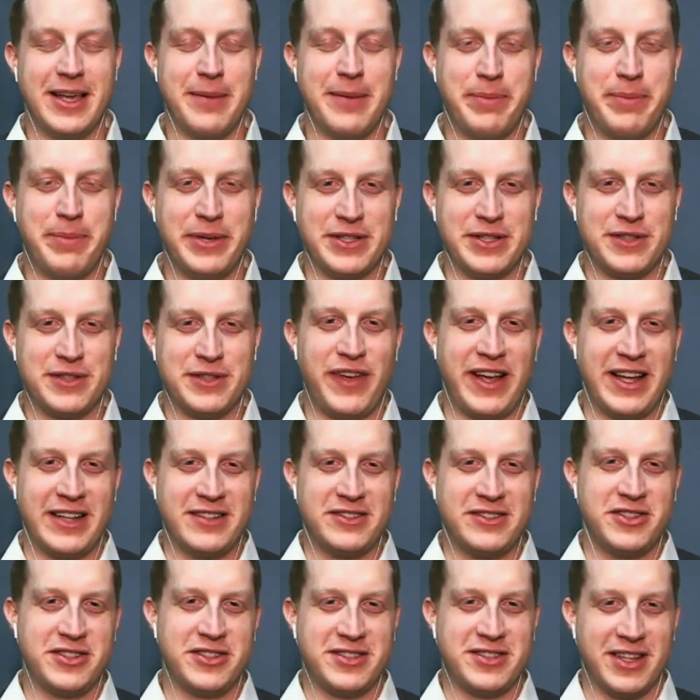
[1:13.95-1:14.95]
Bills
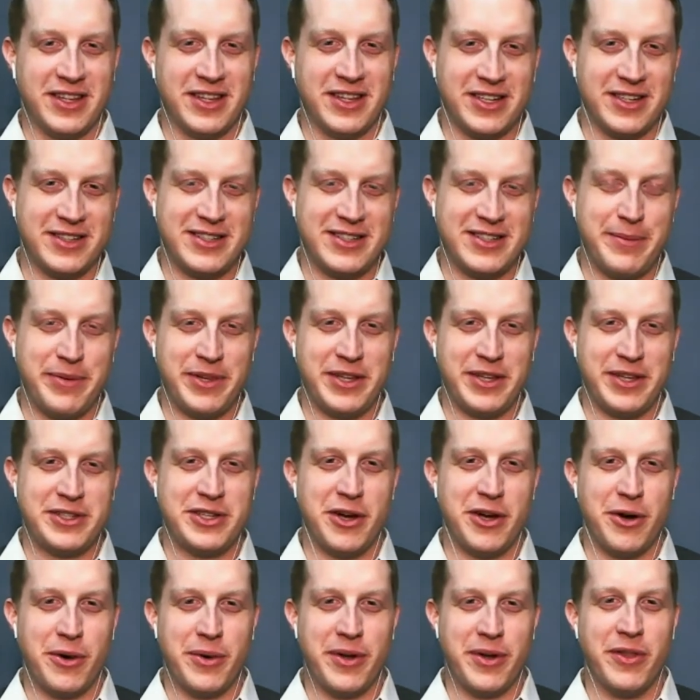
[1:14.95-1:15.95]
fans just a little tip of the
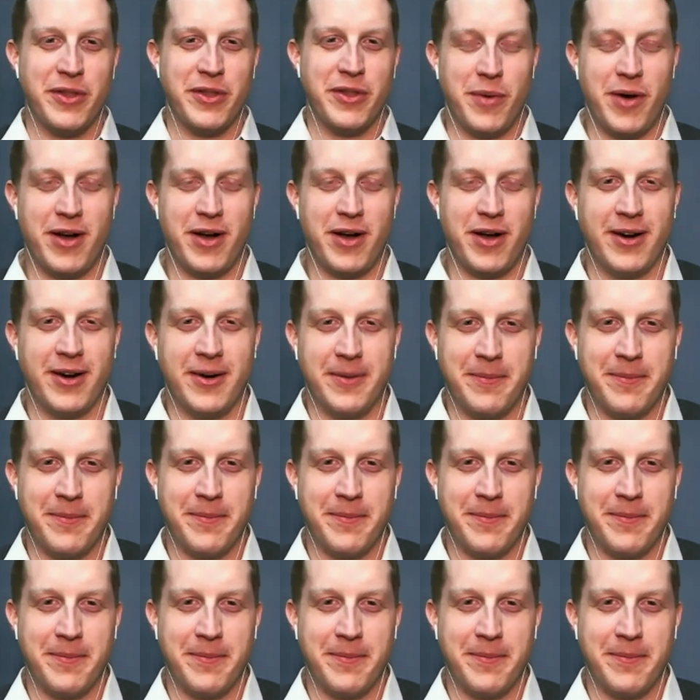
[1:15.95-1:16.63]
toe in the water?